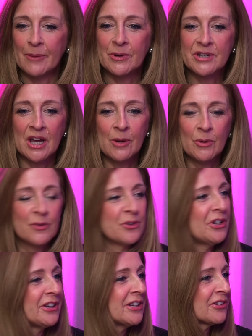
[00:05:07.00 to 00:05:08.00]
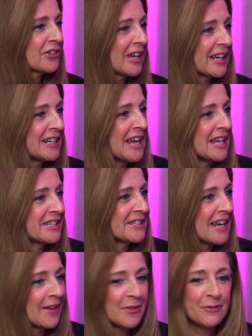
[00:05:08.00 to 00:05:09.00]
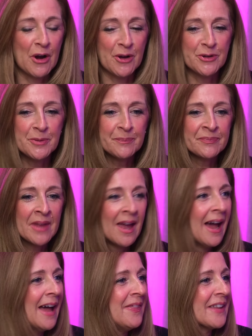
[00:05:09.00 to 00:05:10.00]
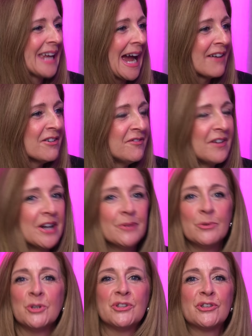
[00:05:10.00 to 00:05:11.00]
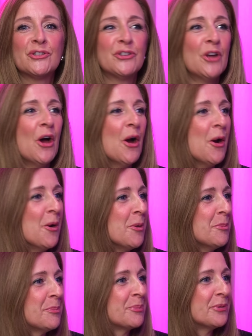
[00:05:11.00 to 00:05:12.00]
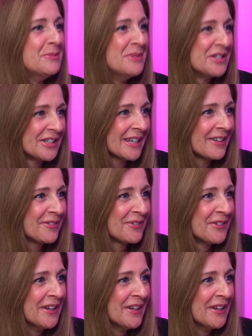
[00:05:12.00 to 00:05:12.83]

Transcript: I would go off to Little Skegness down the road and the caravan was so primitive.